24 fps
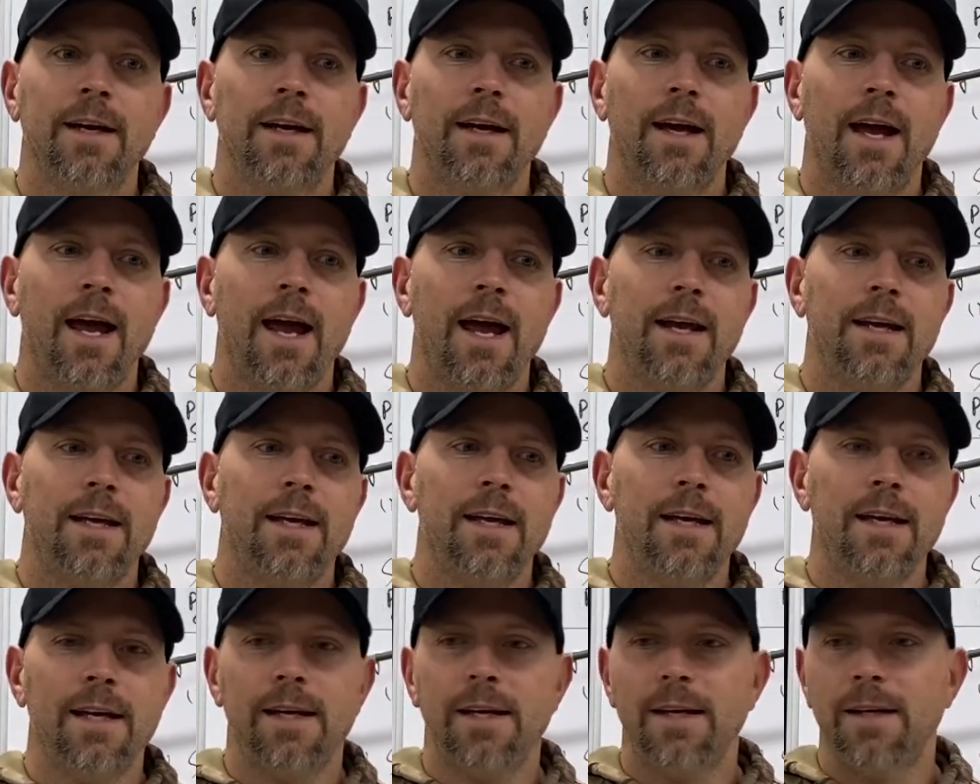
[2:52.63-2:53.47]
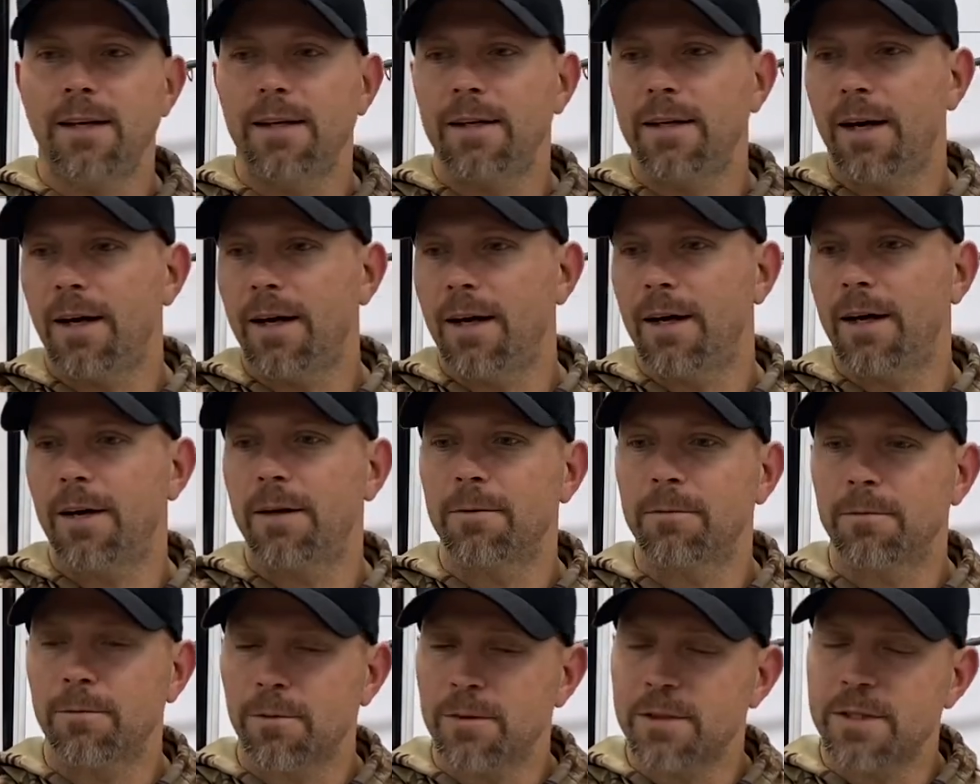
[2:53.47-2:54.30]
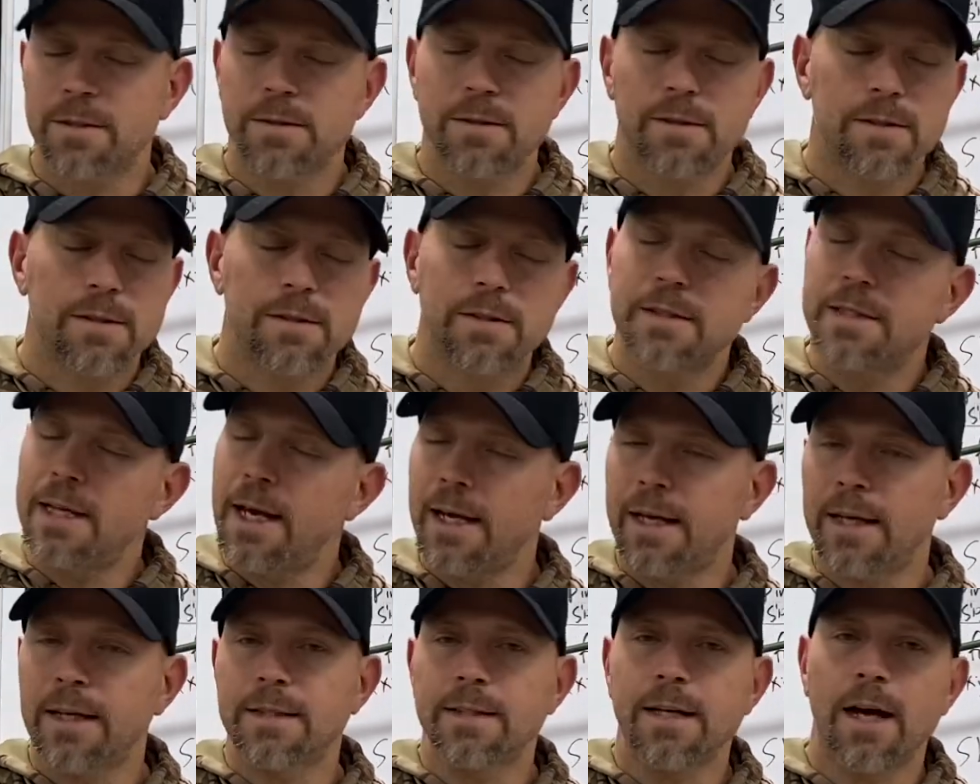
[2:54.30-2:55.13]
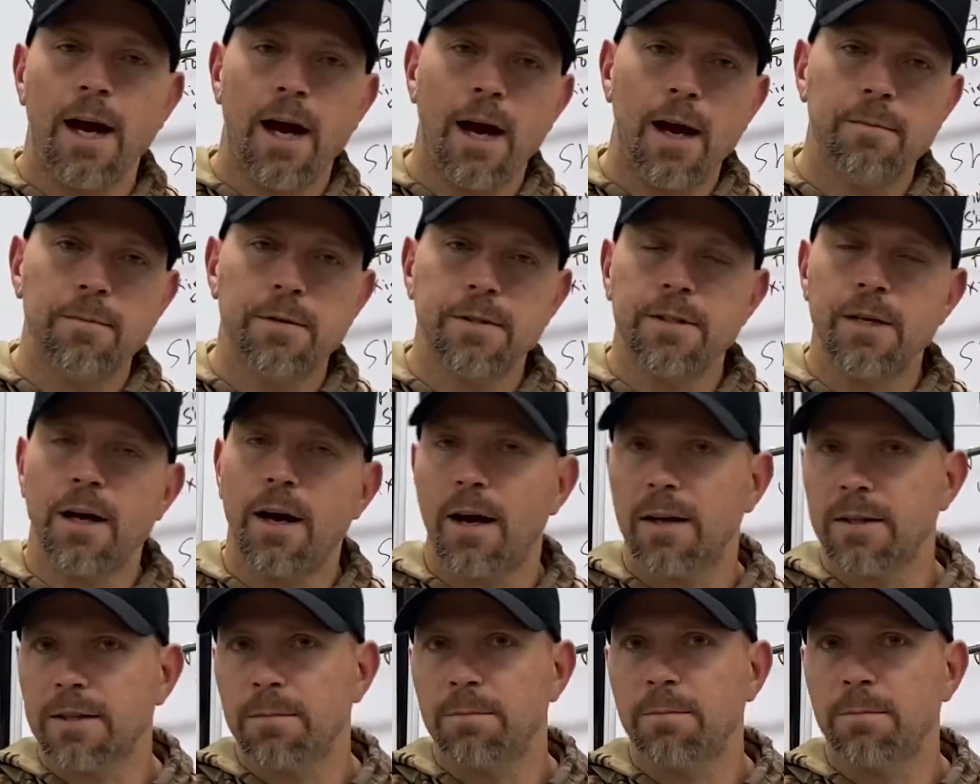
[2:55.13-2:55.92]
and he was taking time to talk to